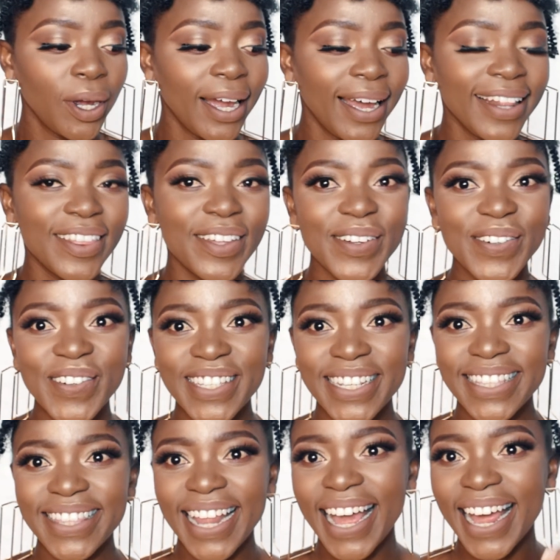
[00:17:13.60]
though it
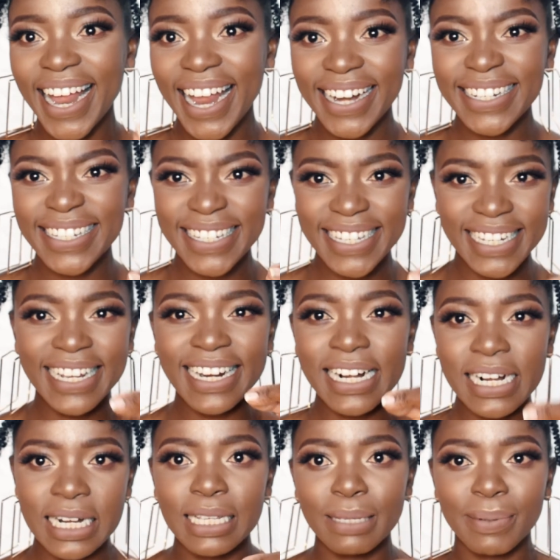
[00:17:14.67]
wasn't that
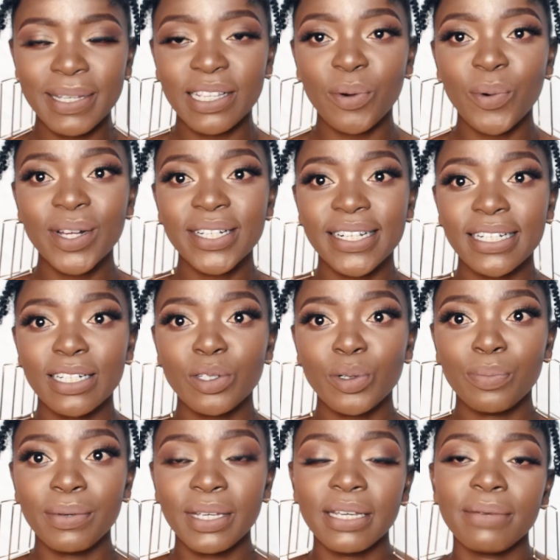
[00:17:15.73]
crisp as I wanted it to
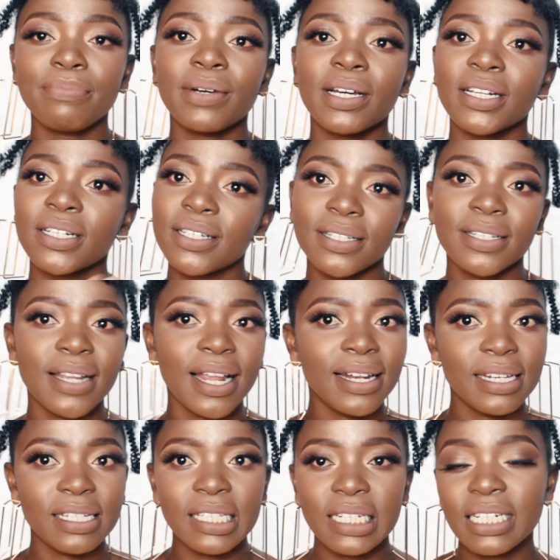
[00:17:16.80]
be, but at
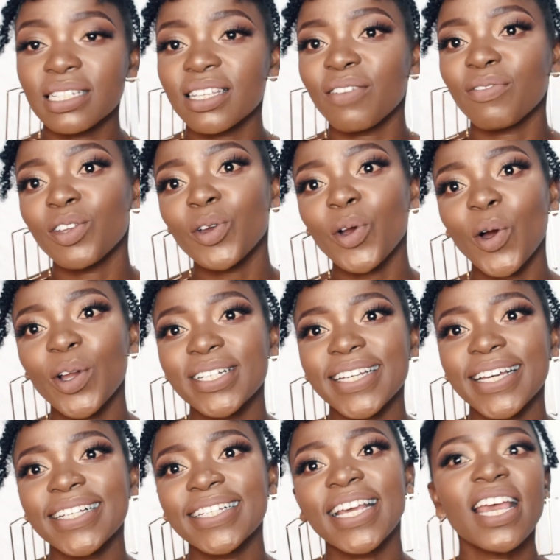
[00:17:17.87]
least it has given you
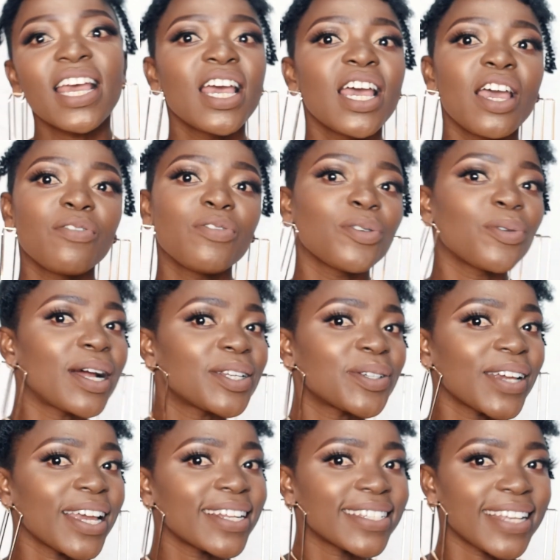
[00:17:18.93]
content. If you want to
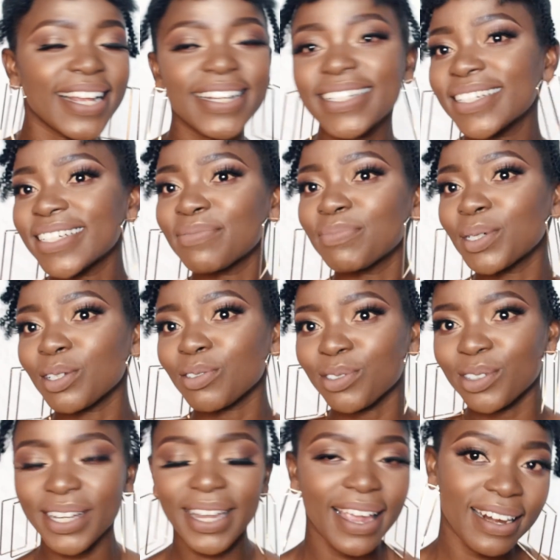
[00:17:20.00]
get such
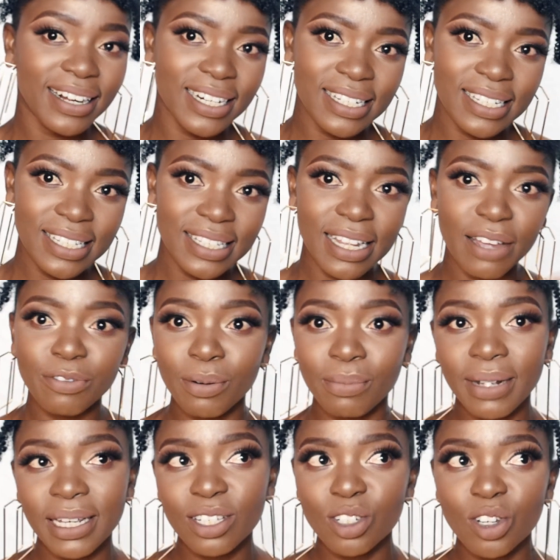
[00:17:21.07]
beautiful earrings, they're from
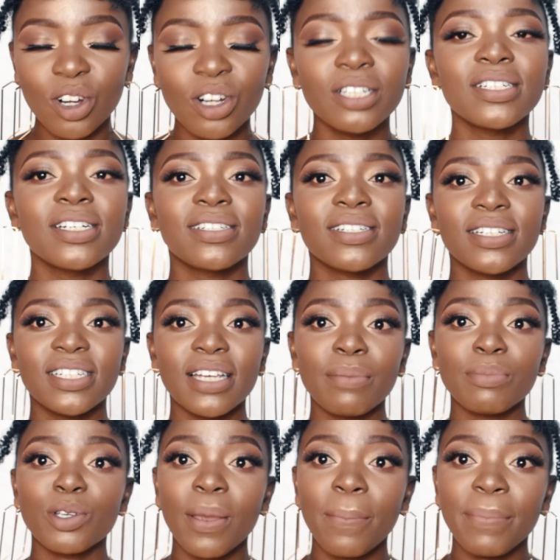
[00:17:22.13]
my store, Chains and
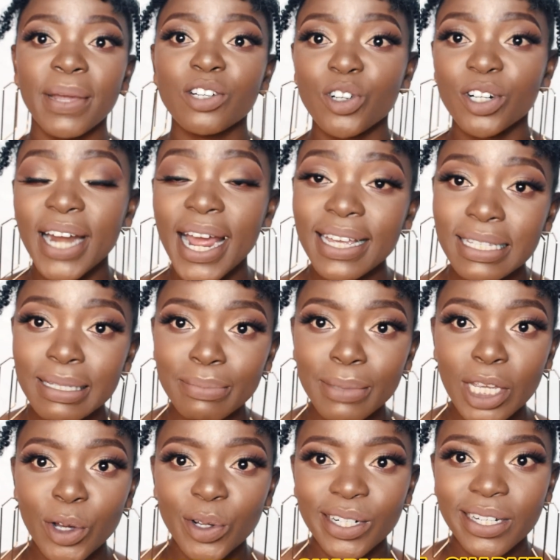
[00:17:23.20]
Charms. You can patronize
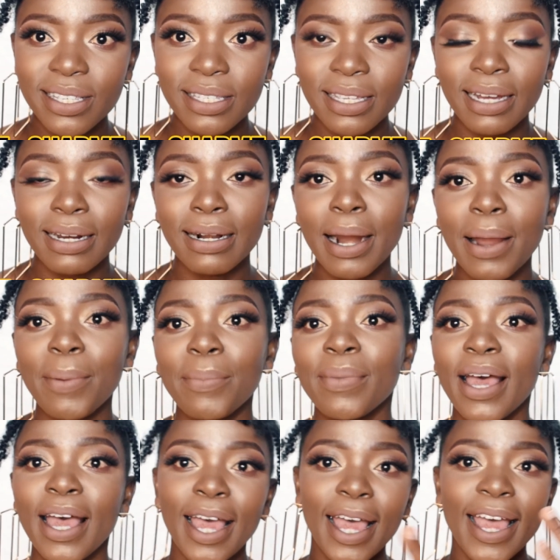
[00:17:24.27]
me on Instagram.
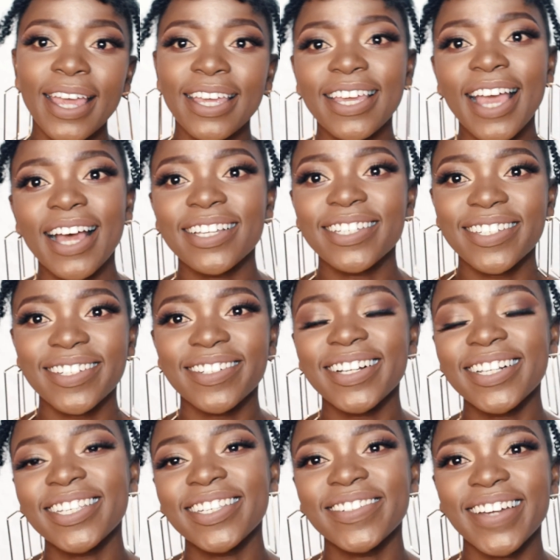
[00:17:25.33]
Yeah, so I'll
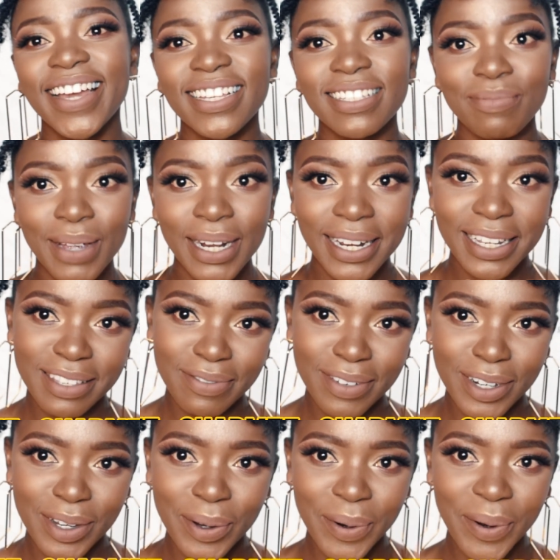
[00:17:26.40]
see you guys in my next
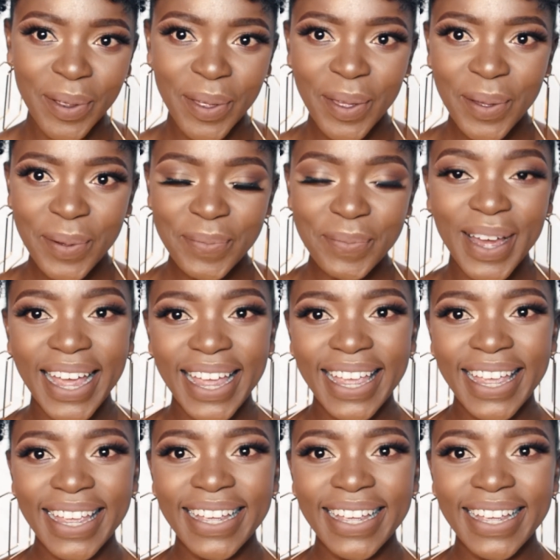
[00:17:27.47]
video. Bye.